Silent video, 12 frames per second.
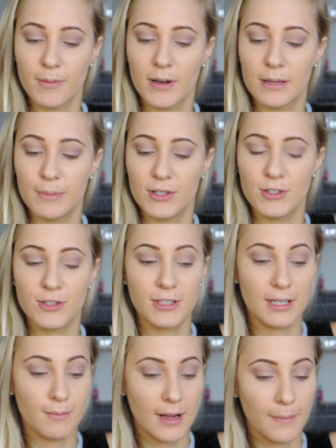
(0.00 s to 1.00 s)
I'm going to be
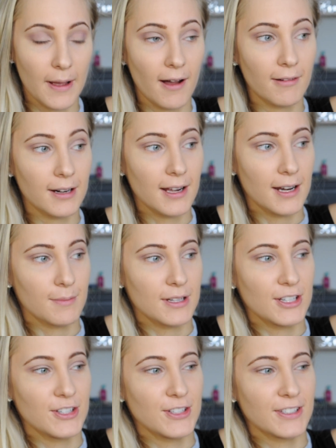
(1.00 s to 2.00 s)
using my powder, and I'm going
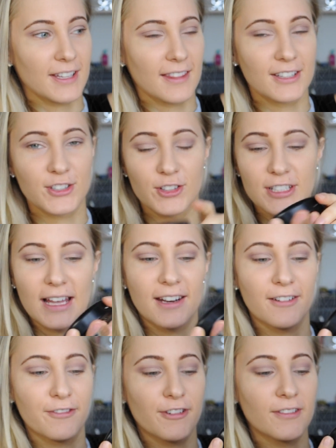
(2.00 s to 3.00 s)
to use the
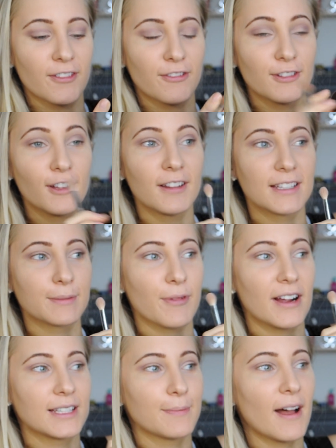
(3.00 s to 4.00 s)
Jordana Forever Flawless
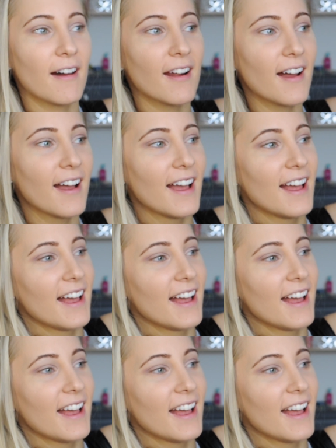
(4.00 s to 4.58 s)
Pressed Powder,